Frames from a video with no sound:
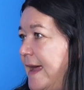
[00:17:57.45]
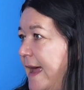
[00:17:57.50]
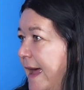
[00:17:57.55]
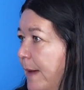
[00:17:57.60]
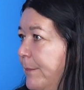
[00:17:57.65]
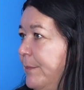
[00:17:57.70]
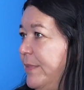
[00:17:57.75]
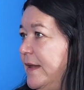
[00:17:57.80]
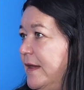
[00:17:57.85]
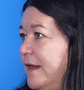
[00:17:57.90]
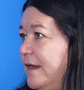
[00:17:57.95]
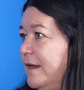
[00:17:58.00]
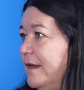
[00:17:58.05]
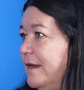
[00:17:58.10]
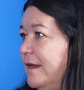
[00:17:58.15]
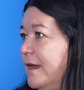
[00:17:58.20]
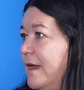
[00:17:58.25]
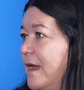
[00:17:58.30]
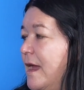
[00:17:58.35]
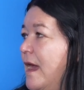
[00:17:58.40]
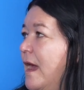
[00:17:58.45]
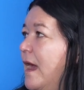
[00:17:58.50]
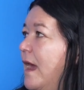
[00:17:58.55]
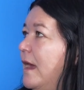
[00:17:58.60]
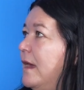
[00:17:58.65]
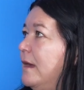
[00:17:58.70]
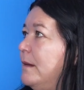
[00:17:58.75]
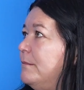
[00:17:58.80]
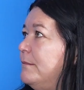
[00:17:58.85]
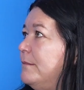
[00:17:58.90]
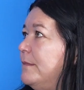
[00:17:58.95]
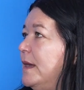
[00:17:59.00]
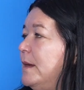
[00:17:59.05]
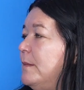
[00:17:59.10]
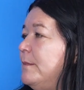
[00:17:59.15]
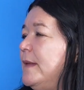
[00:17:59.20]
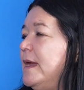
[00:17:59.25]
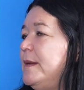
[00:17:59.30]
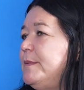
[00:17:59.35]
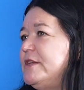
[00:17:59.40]
happening. And
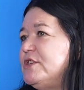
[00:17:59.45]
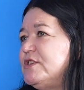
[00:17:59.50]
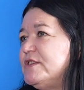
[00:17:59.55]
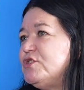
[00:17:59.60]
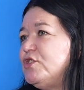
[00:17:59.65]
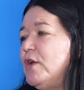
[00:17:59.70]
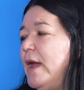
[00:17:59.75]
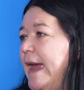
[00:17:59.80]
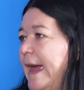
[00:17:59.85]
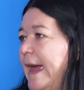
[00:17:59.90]
maybe just to